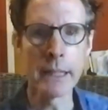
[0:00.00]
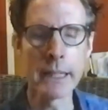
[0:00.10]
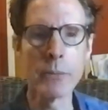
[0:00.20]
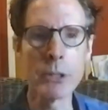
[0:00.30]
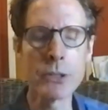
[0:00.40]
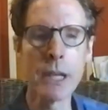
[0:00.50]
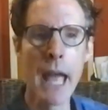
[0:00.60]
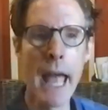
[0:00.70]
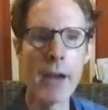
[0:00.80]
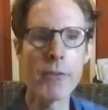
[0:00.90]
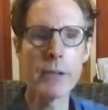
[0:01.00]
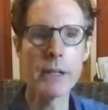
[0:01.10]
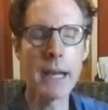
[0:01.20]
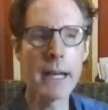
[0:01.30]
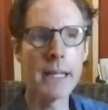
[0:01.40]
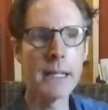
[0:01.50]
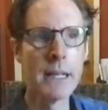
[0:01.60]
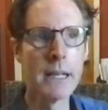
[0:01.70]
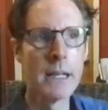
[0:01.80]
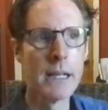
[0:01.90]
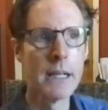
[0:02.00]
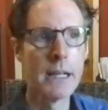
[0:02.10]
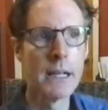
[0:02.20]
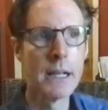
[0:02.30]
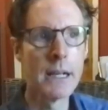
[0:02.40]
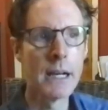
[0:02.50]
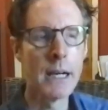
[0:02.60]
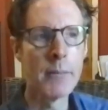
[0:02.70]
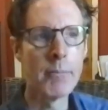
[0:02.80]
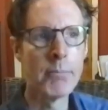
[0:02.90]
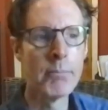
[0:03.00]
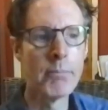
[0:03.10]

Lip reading: Like, it was every night, you